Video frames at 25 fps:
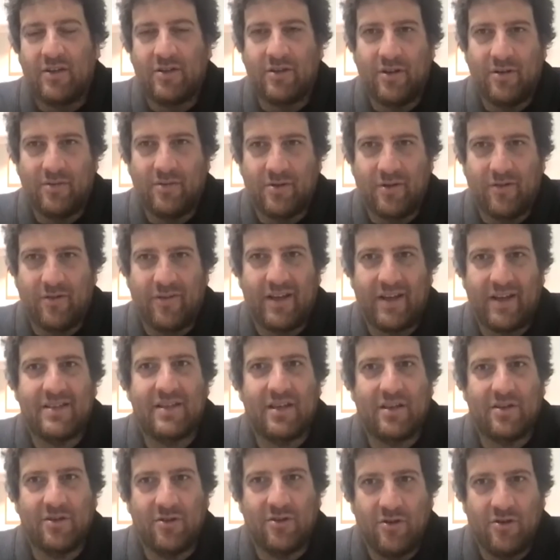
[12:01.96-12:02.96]
terms of
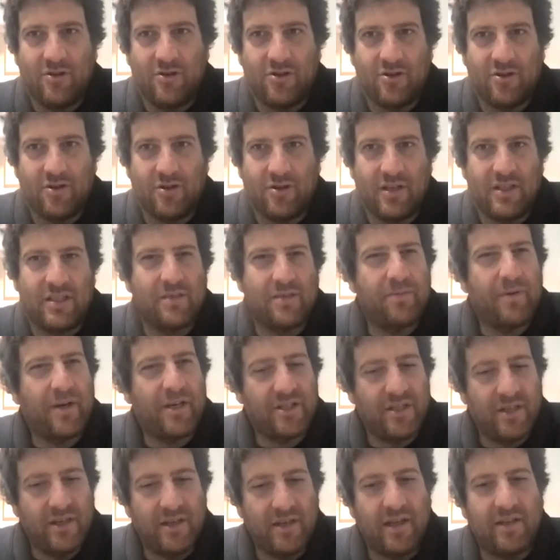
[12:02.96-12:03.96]
execution,
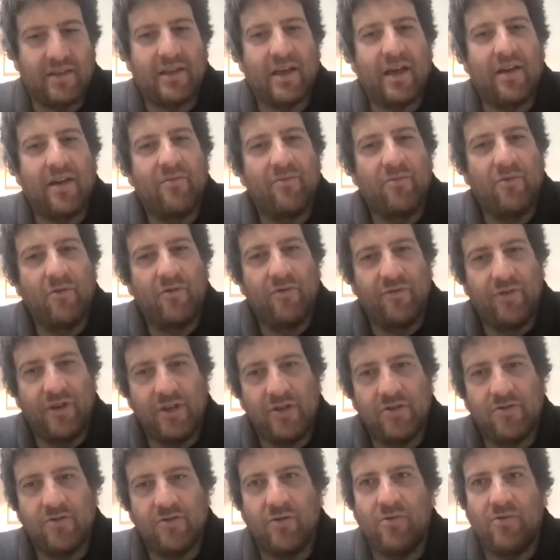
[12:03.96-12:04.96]
especially that kind of more
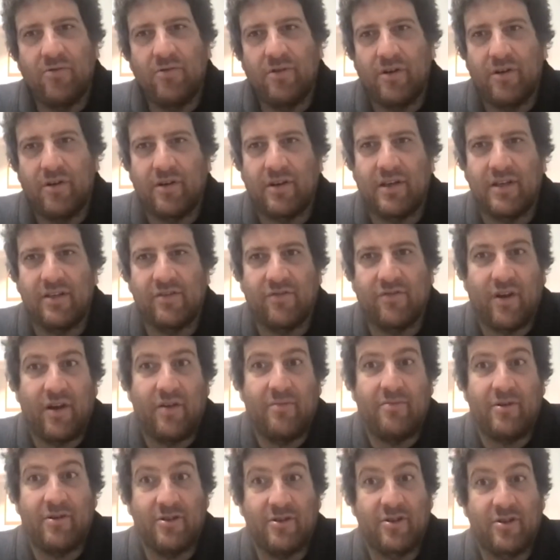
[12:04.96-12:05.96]
visual work. It's very
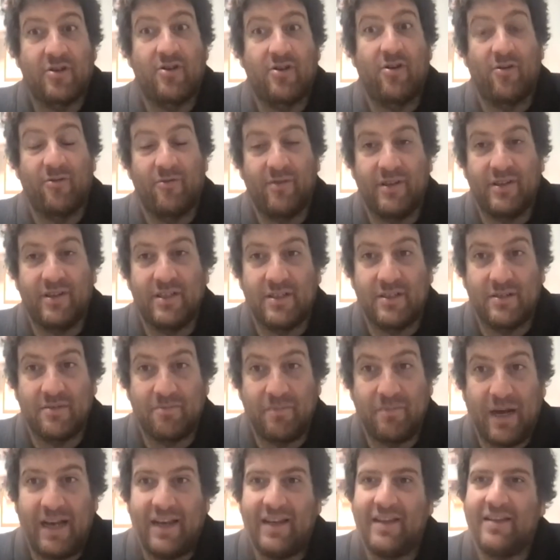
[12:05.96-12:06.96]
much Corin's
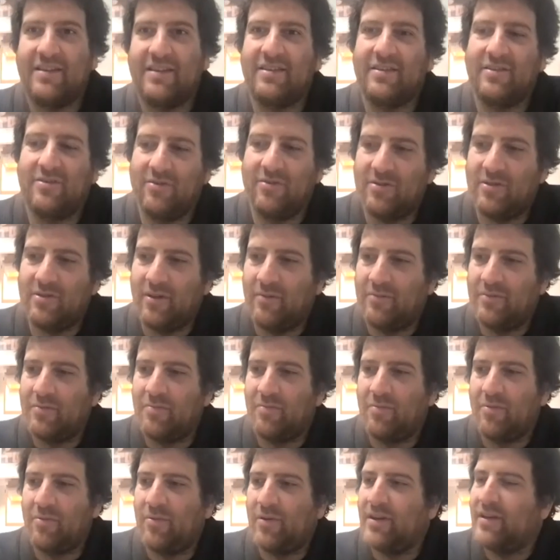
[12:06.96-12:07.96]
palette, to Tom's
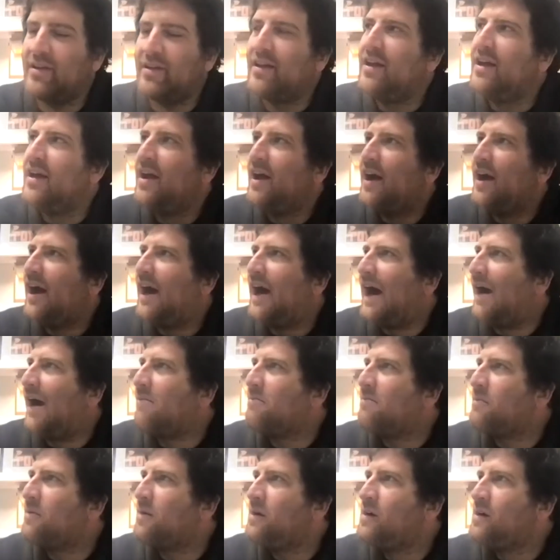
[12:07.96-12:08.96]
point.
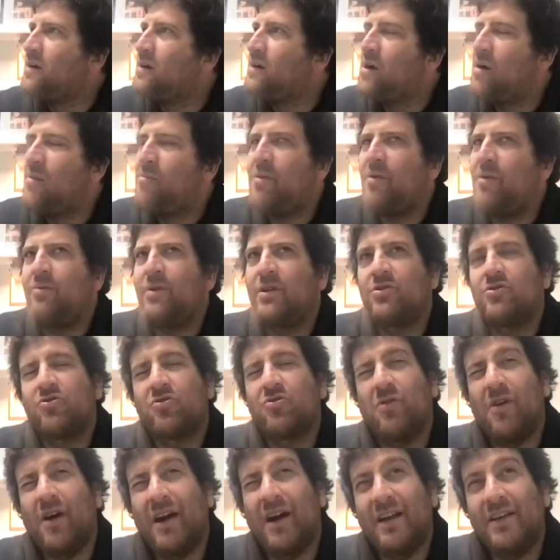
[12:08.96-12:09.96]
Um, but we
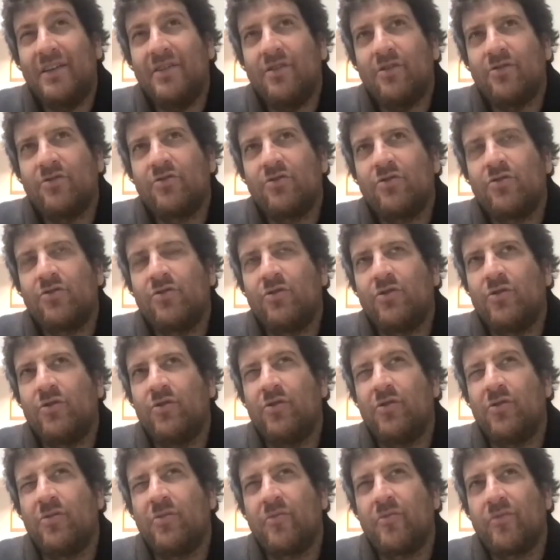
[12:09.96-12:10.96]
try not
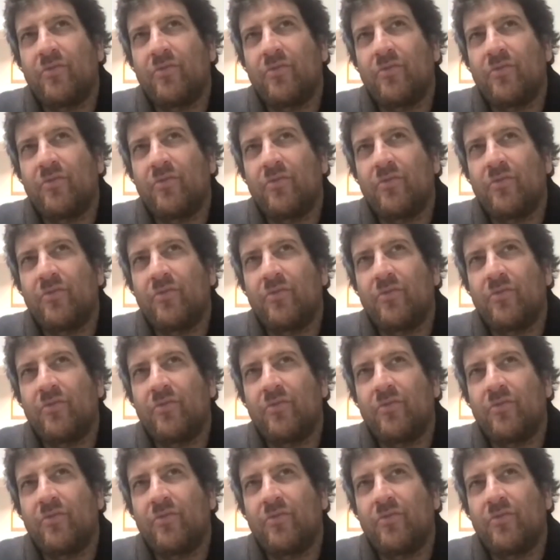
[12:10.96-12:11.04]
to